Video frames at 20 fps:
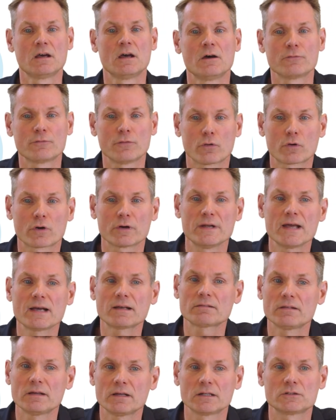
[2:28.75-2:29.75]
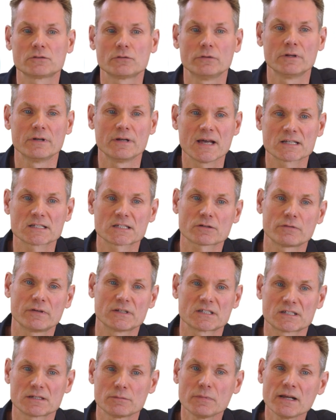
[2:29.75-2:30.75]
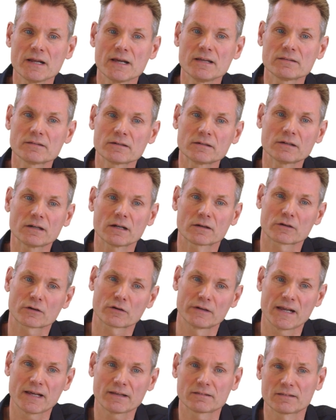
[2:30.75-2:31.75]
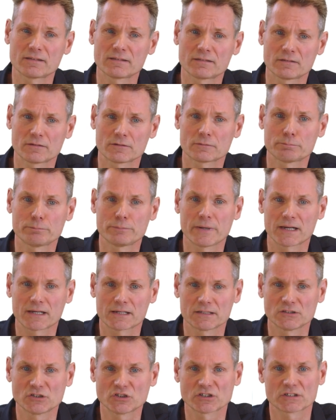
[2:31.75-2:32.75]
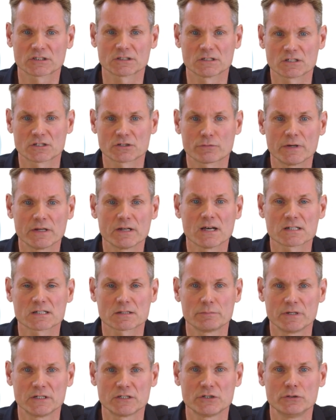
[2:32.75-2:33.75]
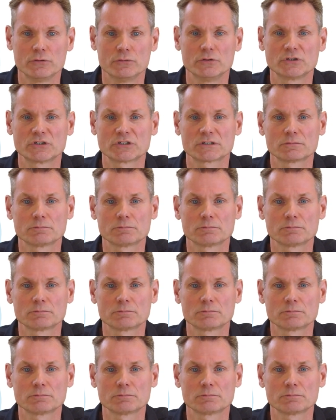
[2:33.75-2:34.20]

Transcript: For connecting to the NetSquid simulator, a connector package SquidAsm is used.